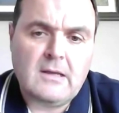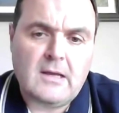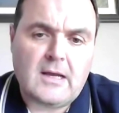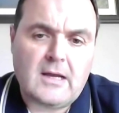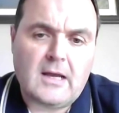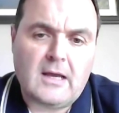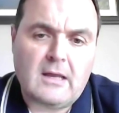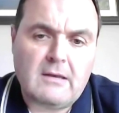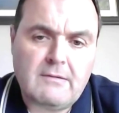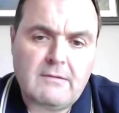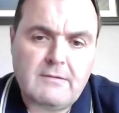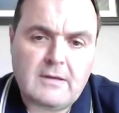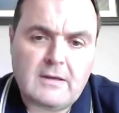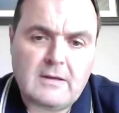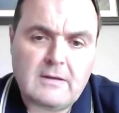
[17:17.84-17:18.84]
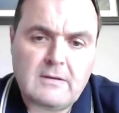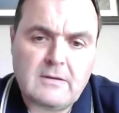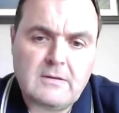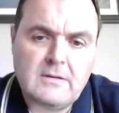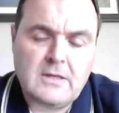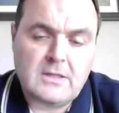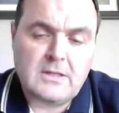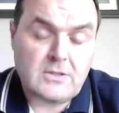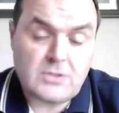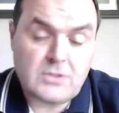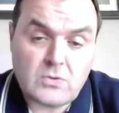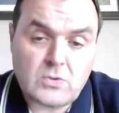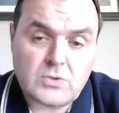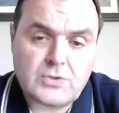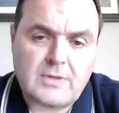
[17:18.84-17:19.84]
and there's of
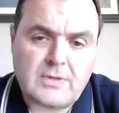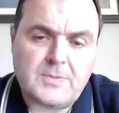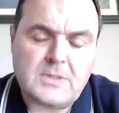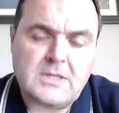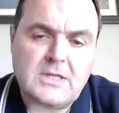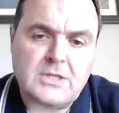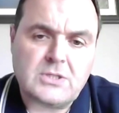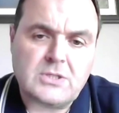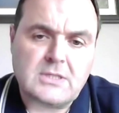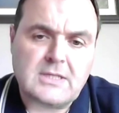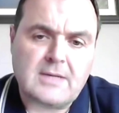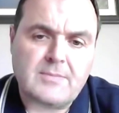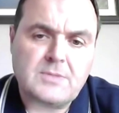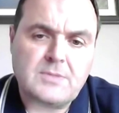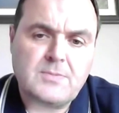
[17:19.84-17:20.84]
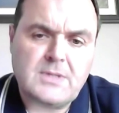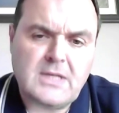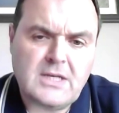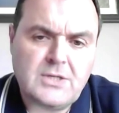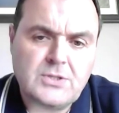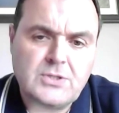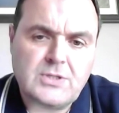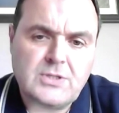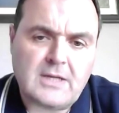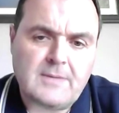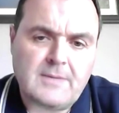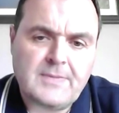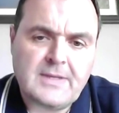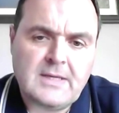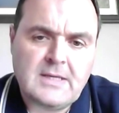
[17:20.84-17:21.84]
course reputational damage, but
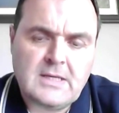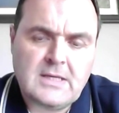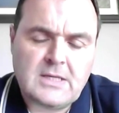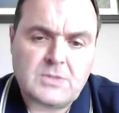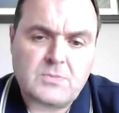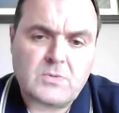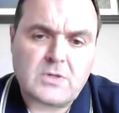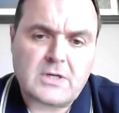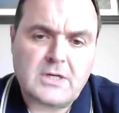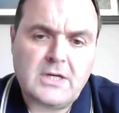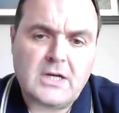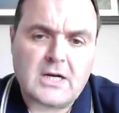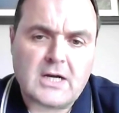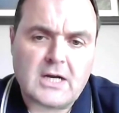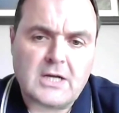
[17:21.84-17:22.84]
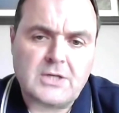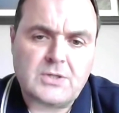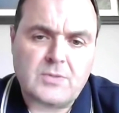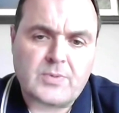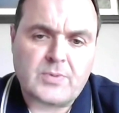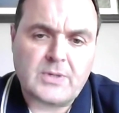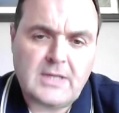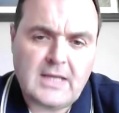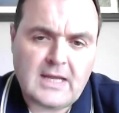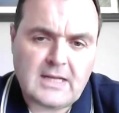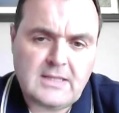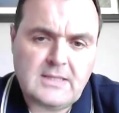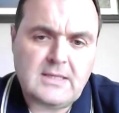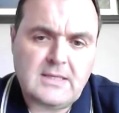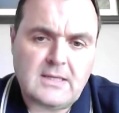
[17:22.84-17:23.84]
industry is working hard to
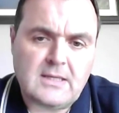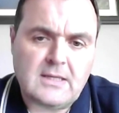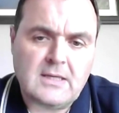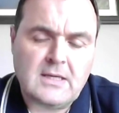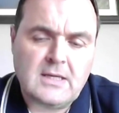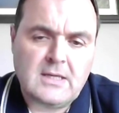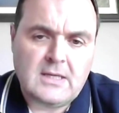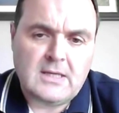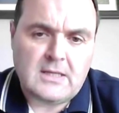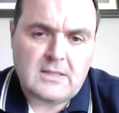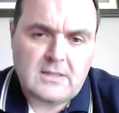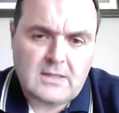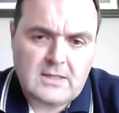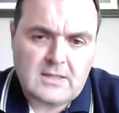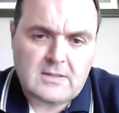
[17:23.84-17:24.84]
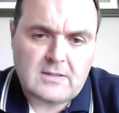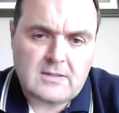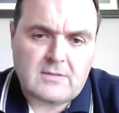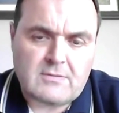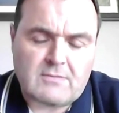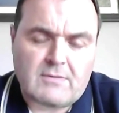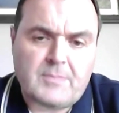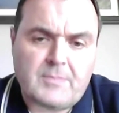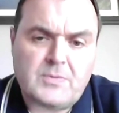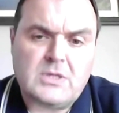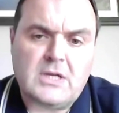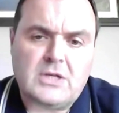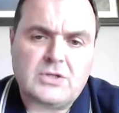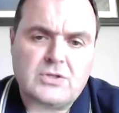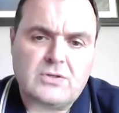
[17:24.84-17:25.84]
protect the
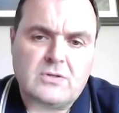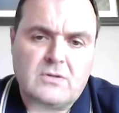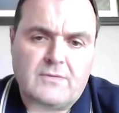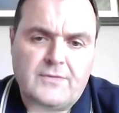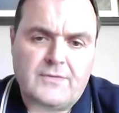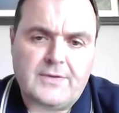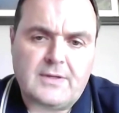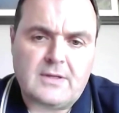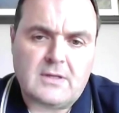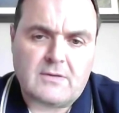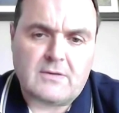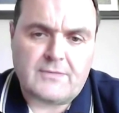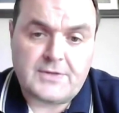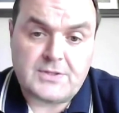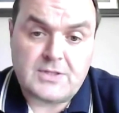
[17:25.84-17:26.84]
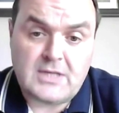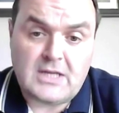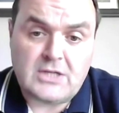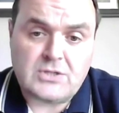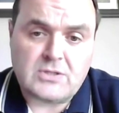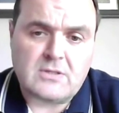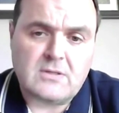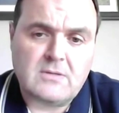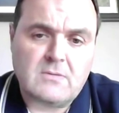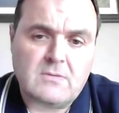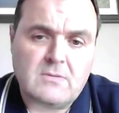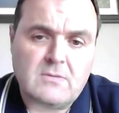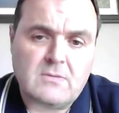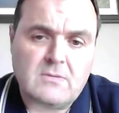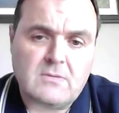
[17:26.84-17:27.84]
reputation of this nation,
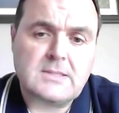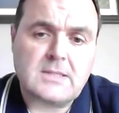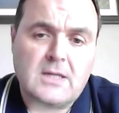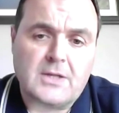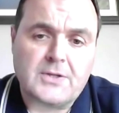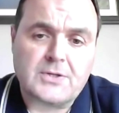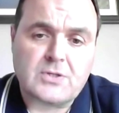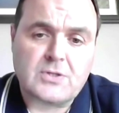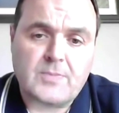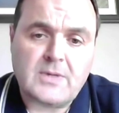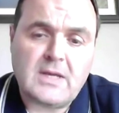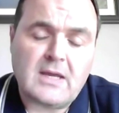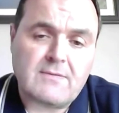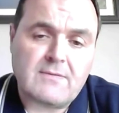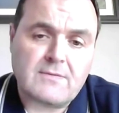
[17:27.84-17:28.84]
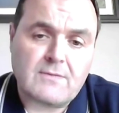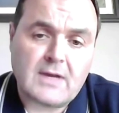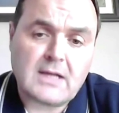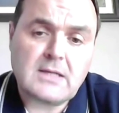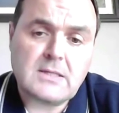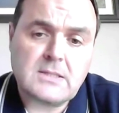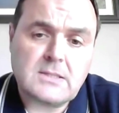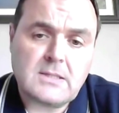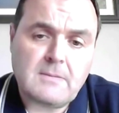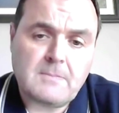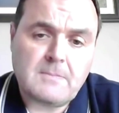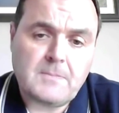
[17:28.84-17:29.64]
whilst others are behaving recklessly.